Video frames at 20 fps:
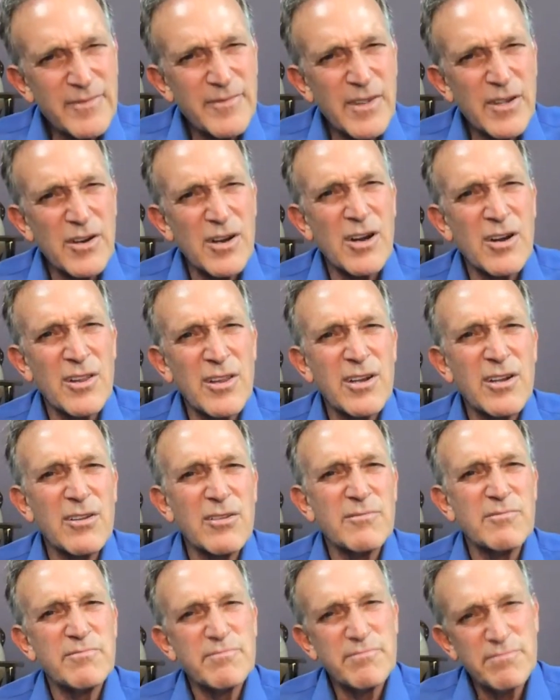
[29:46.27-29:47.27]
are a
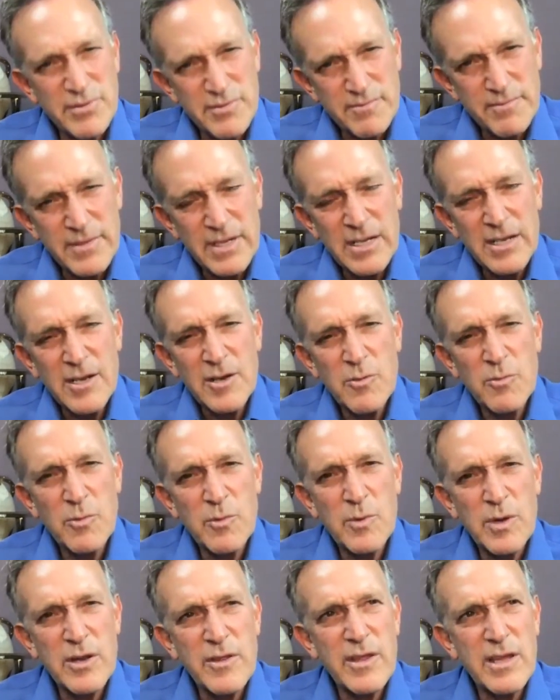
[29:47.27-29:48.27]
little,
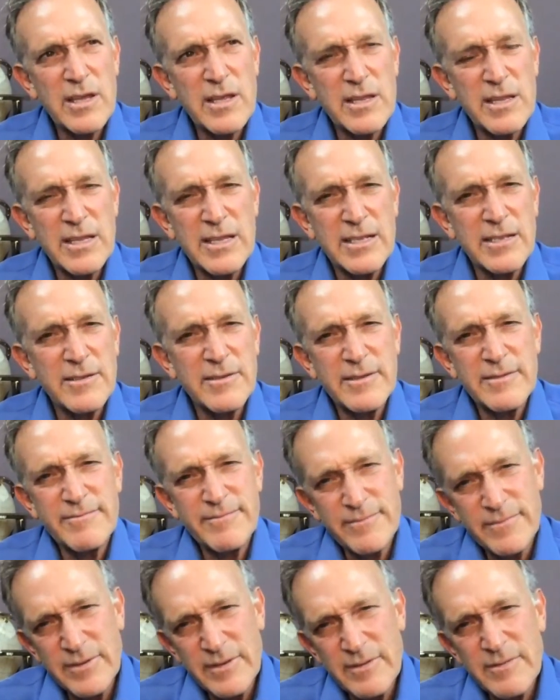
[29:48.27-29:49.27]
what are they, they,
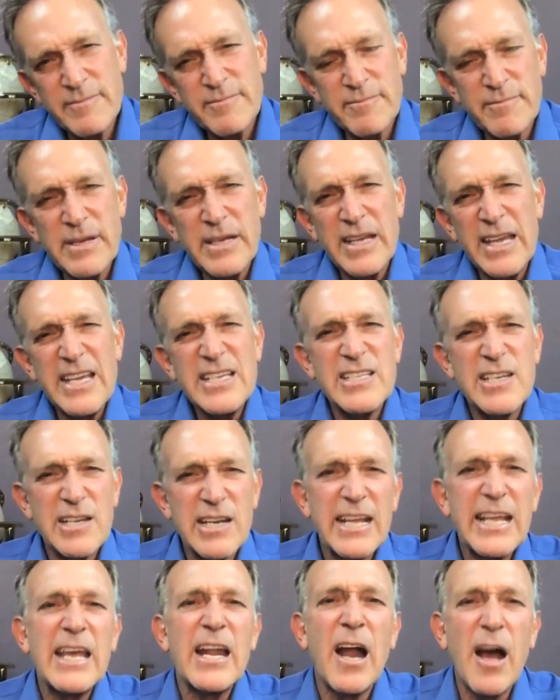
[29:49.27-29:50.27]
easy
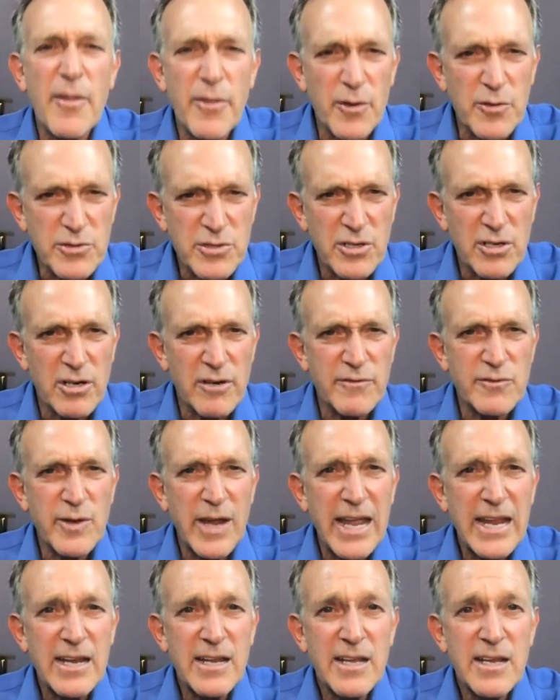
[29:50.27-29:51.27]
to get on those nerves,
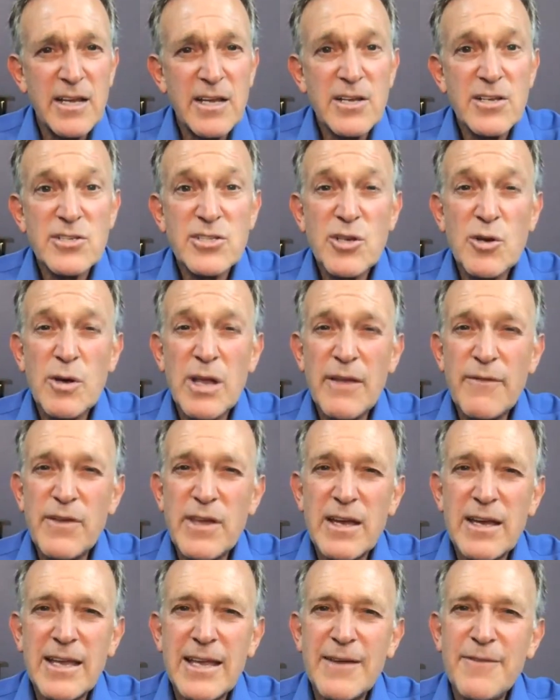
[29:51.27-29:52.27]
right? So if
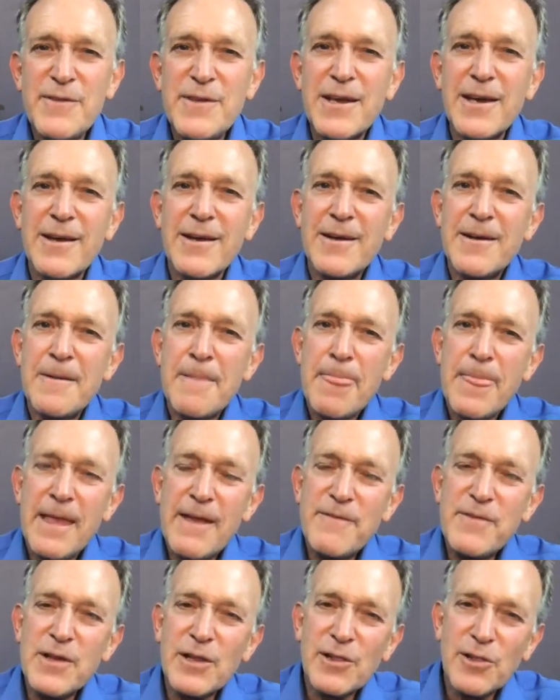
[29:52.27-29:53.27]
you, if you,
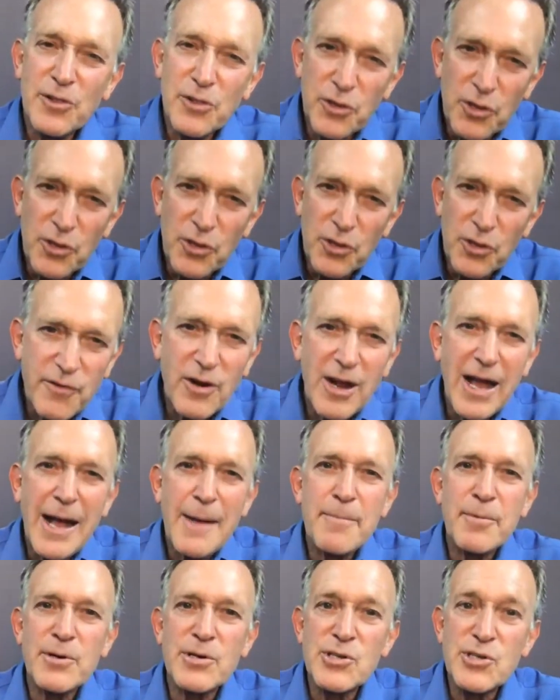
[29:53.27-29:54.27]
if you look for
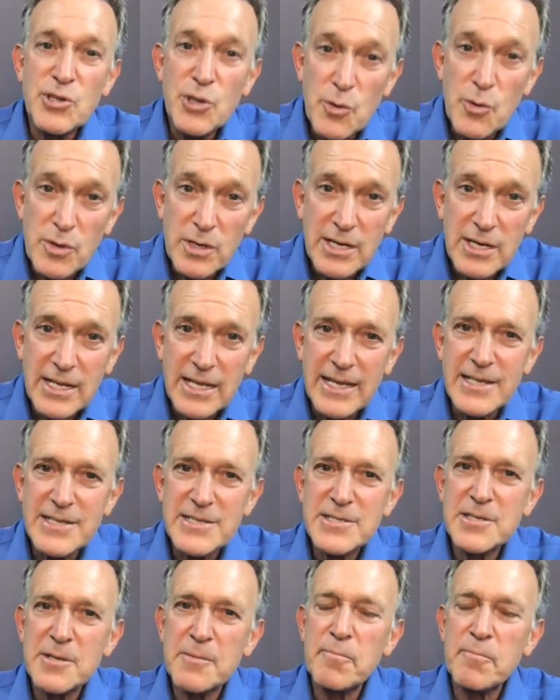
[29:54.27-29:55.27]

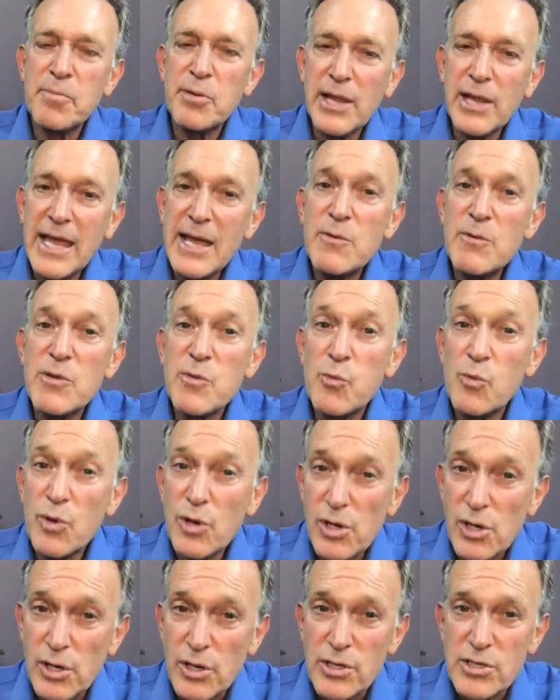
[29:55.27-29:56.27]
opportunities to play with
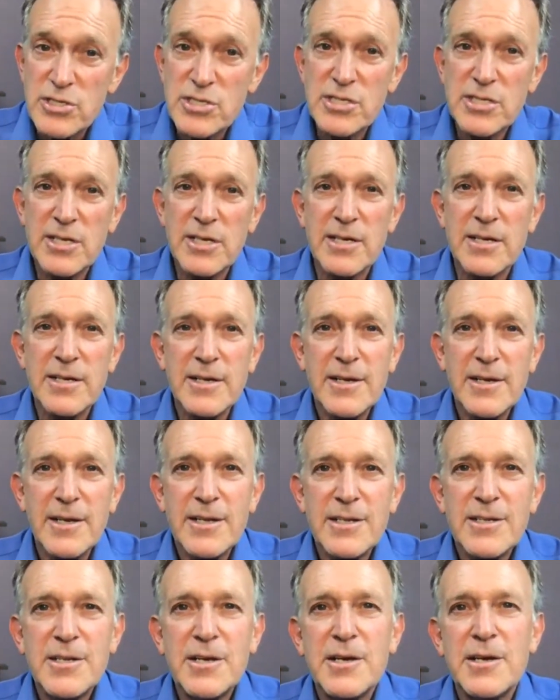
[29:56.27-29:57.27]
words, to
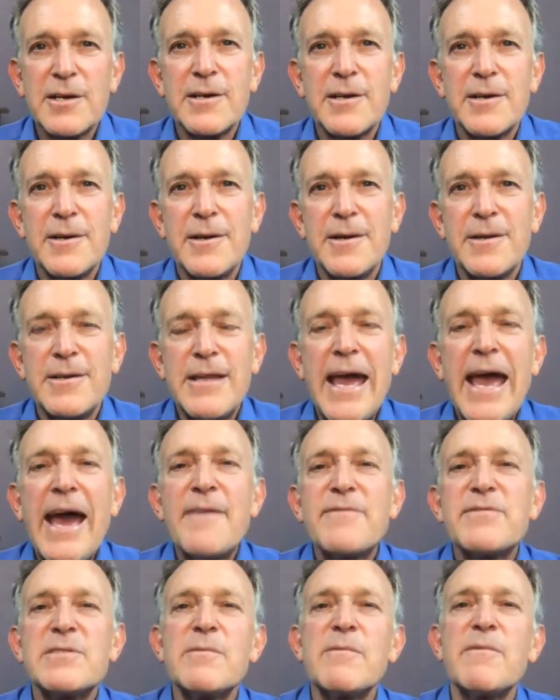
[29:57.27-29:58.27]
to to
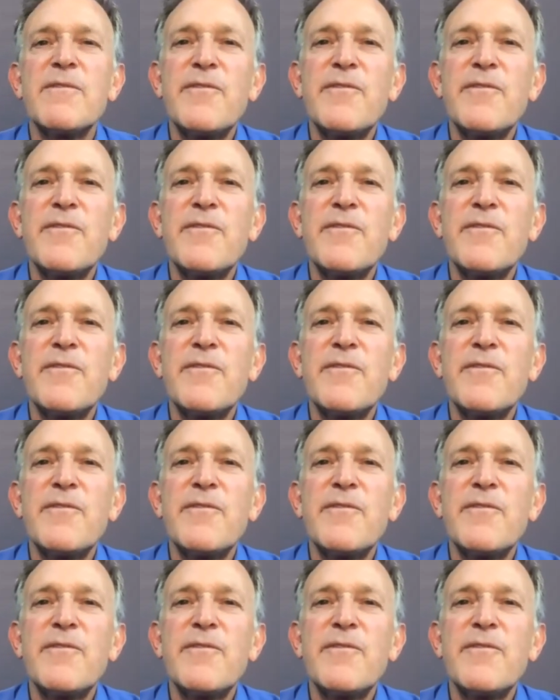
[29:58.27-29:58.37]
have some